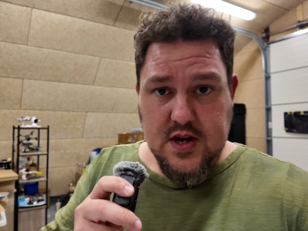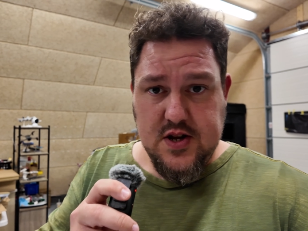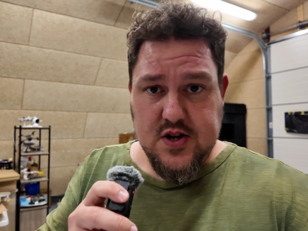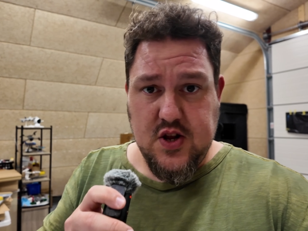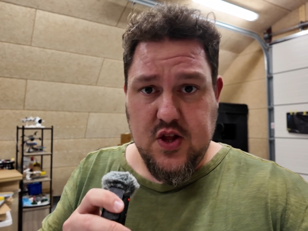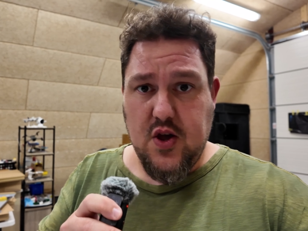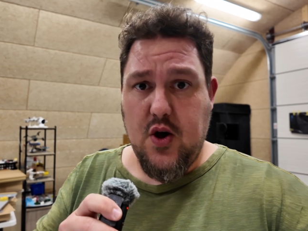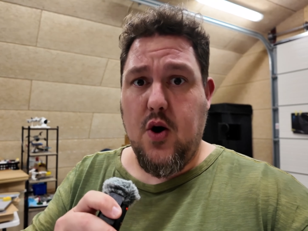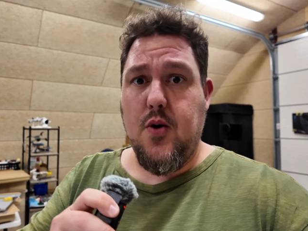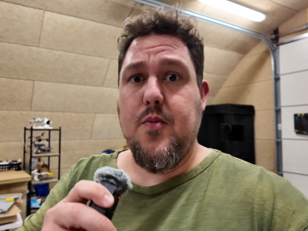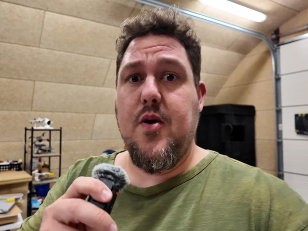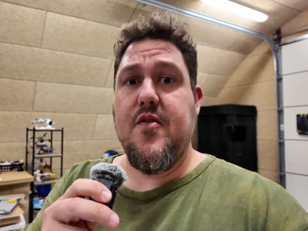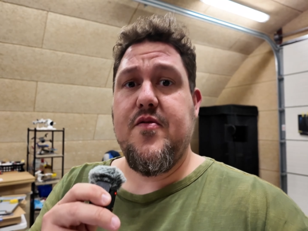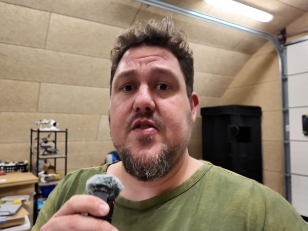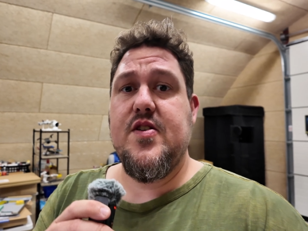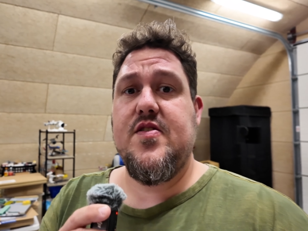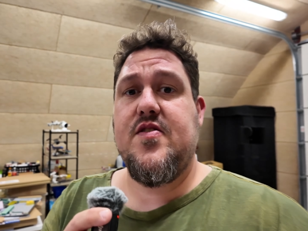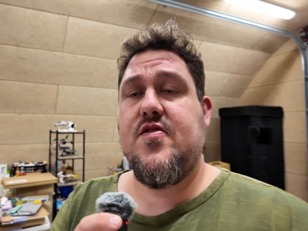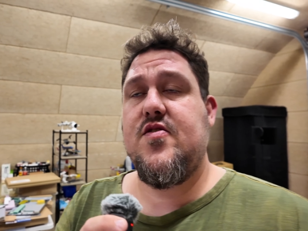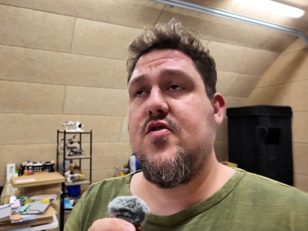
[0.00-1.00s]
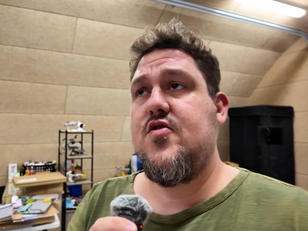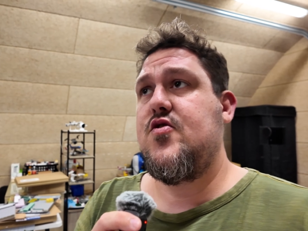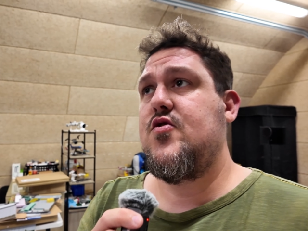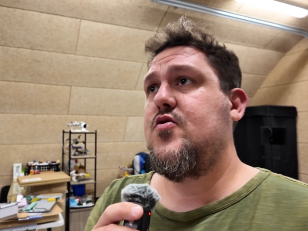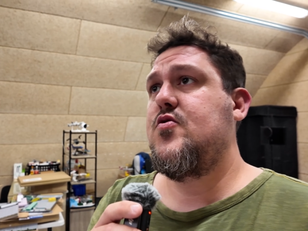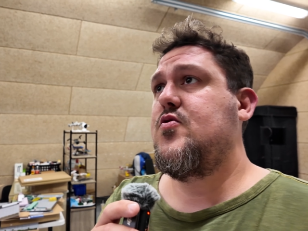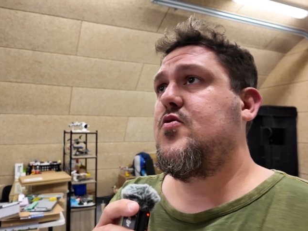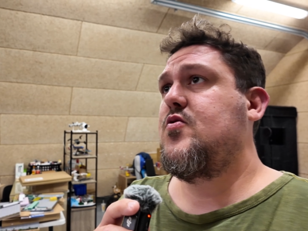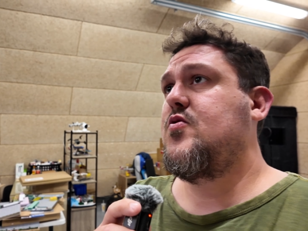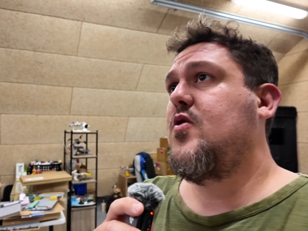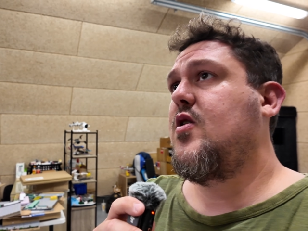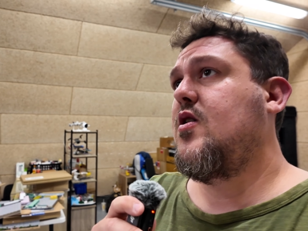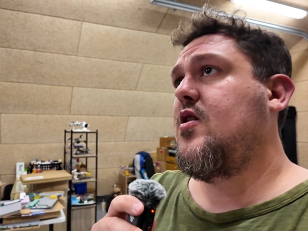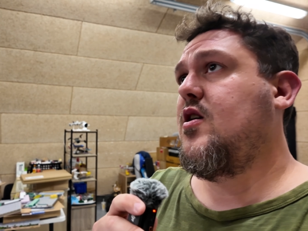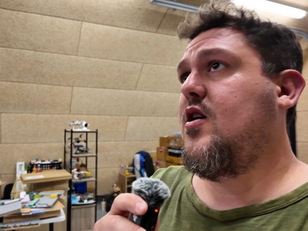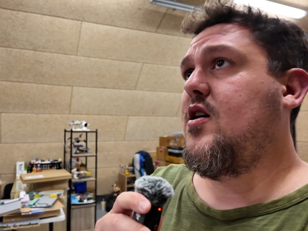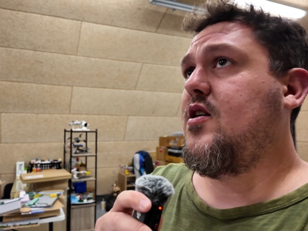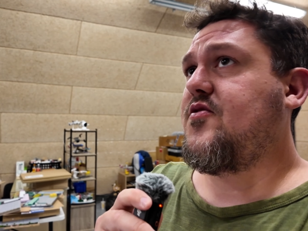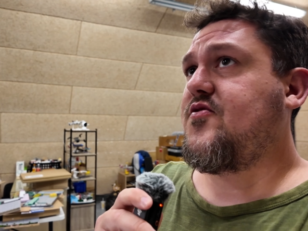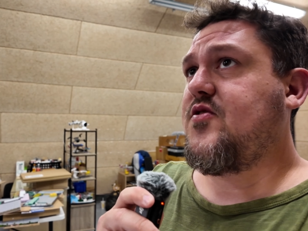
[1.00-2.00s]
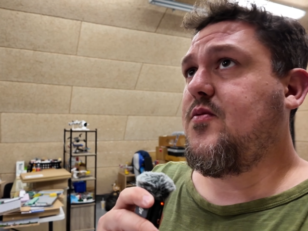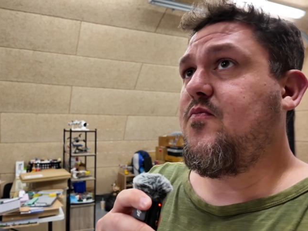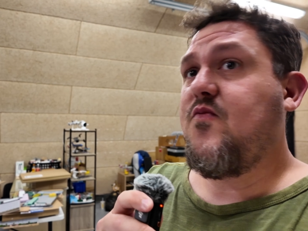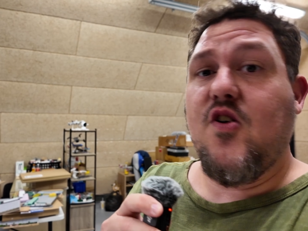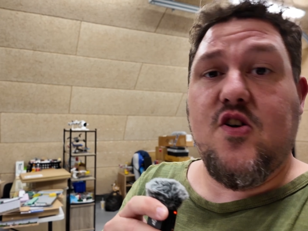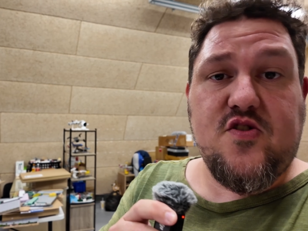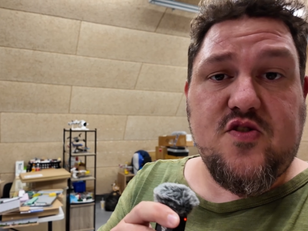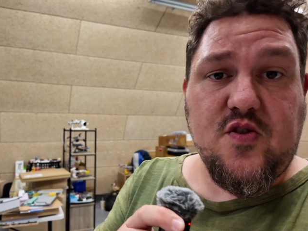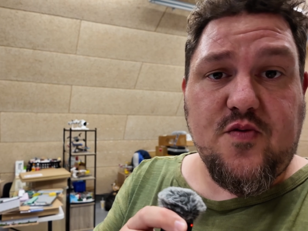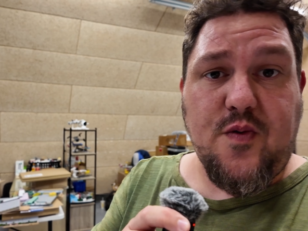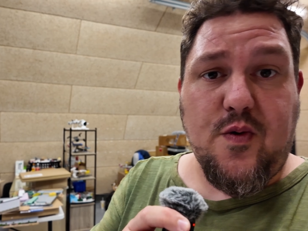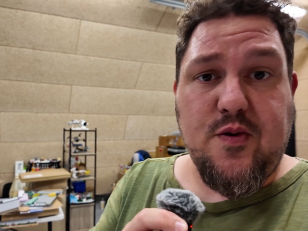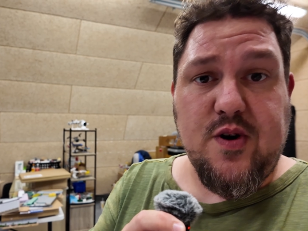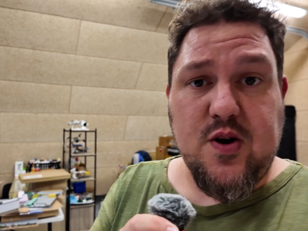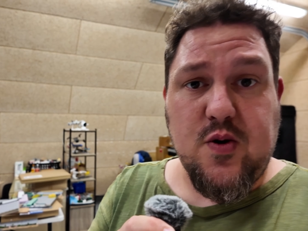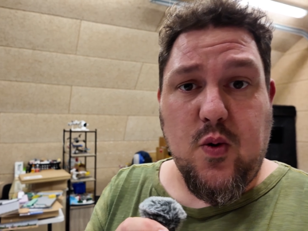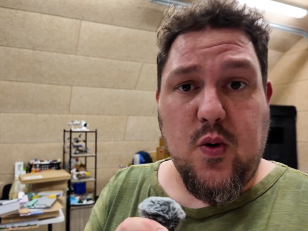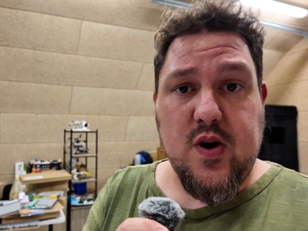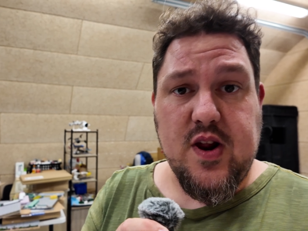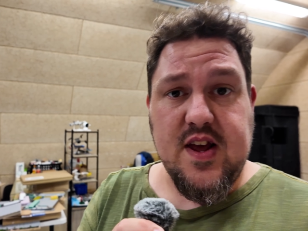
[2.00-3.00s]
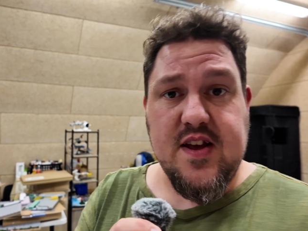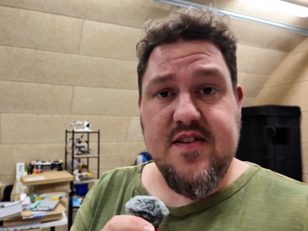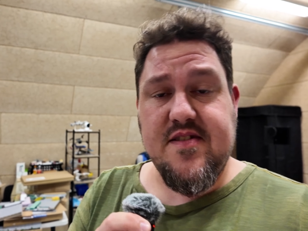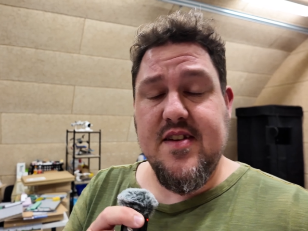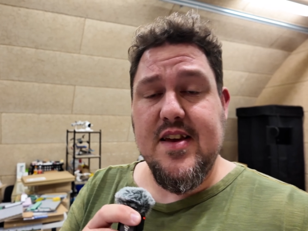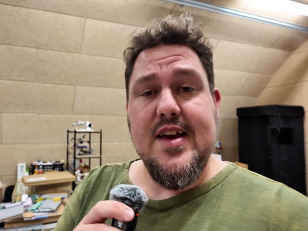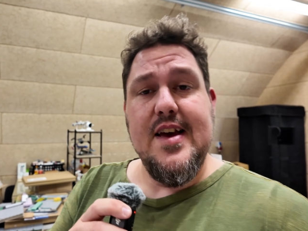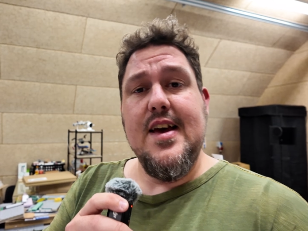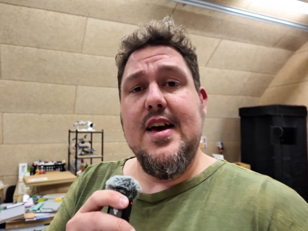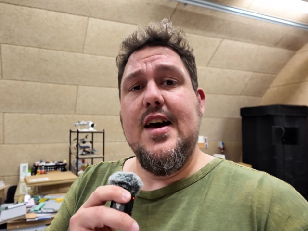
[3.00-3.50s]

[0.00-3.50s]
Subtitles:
to the home office to do some voiceover recordings